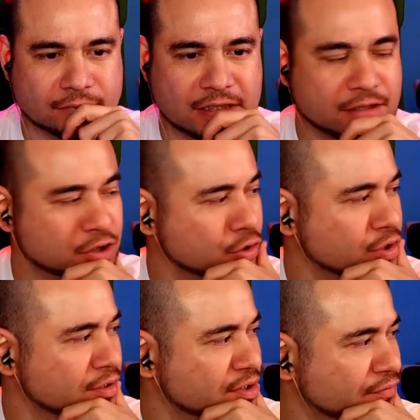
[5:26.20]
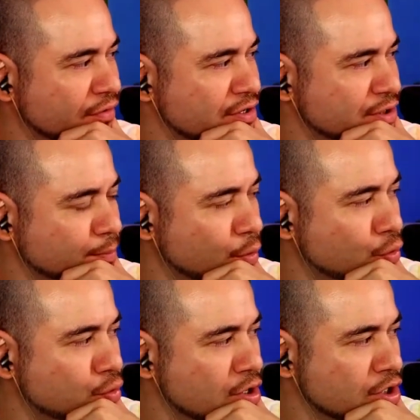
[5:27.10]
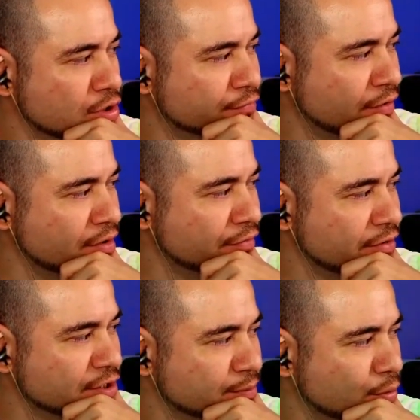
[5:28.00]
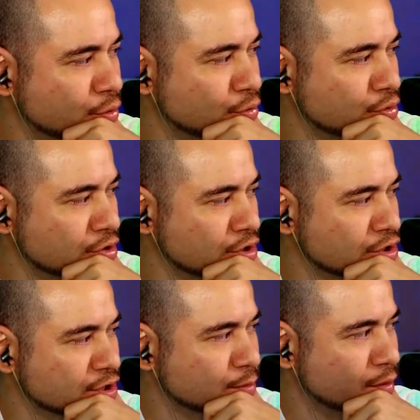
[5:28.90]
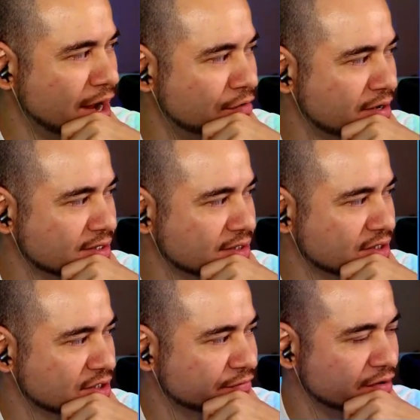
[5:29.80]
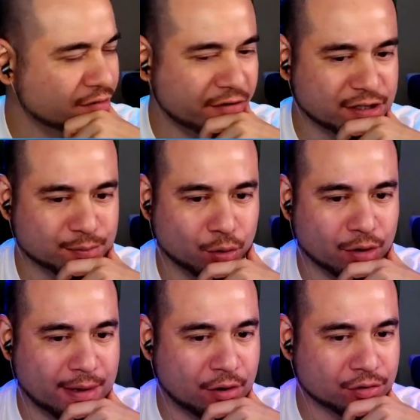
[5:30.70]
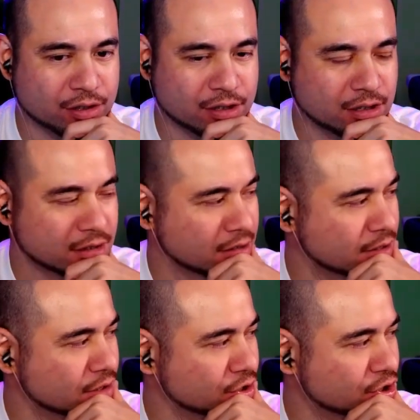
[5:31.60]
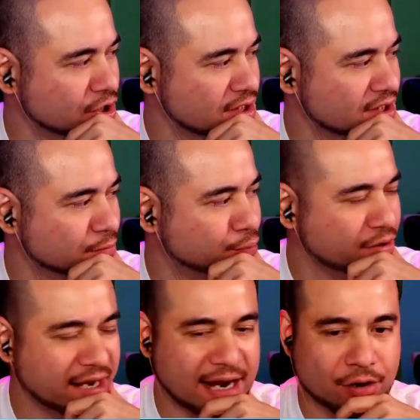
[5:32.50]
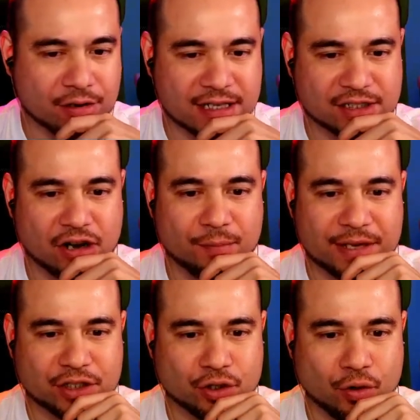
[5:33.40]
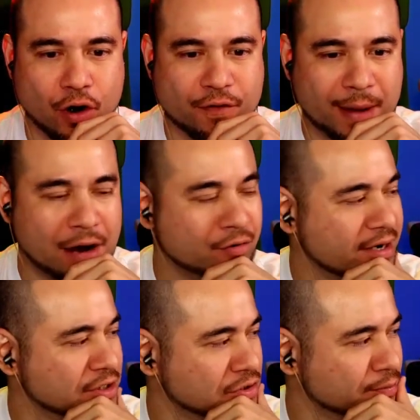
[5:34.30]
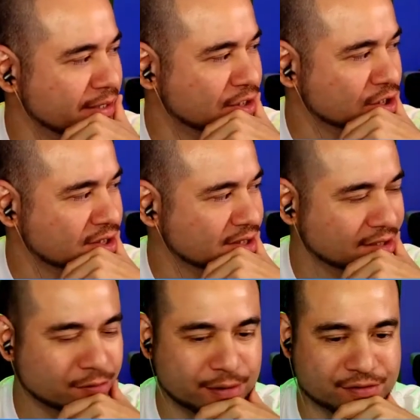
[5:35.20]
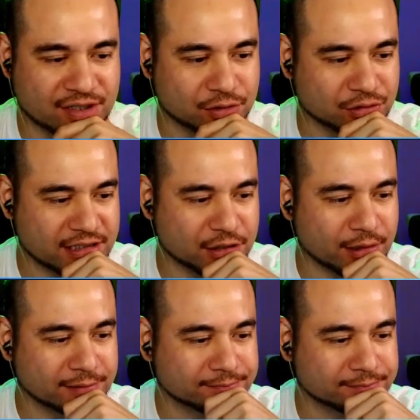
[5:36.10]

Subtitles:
Just using just very small, very small areas. Just a very small amount. Just to bring it out. It can't be too overpowering. It's got to be just a little bit of subtlety to it.